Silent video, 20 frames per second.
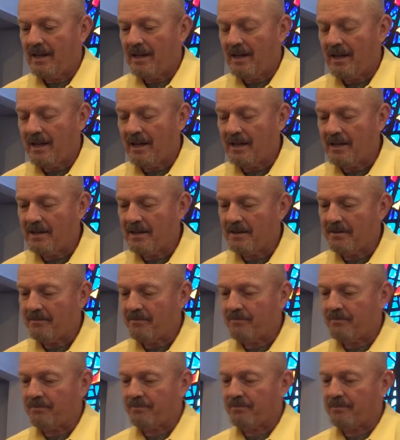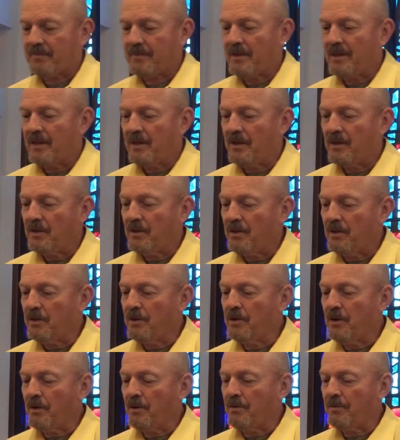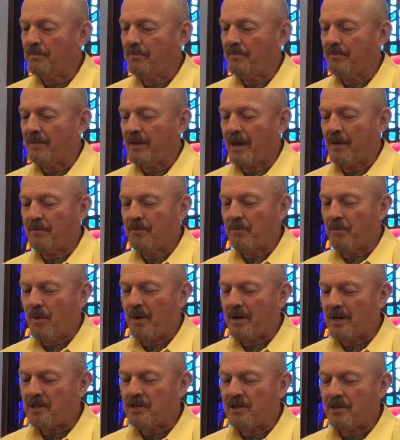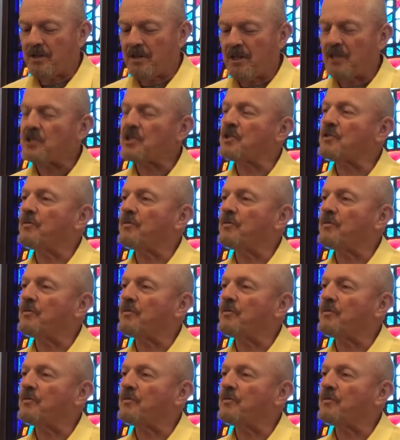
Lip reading: And, you know, I wanted to, this is